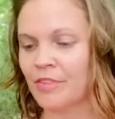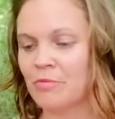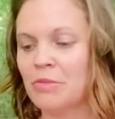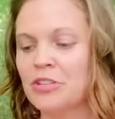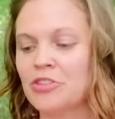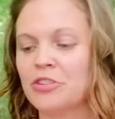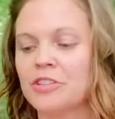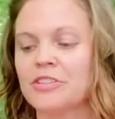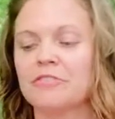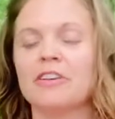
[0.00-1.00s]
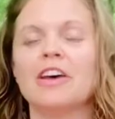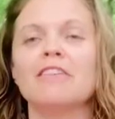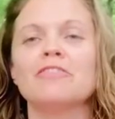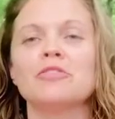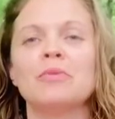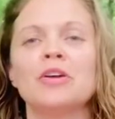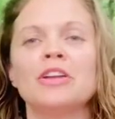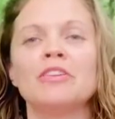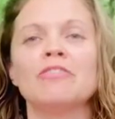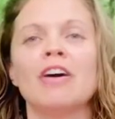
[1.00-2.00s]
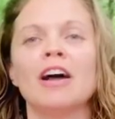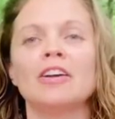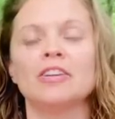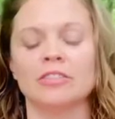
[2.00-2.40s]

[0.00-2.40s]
mistress of ever-burning fire,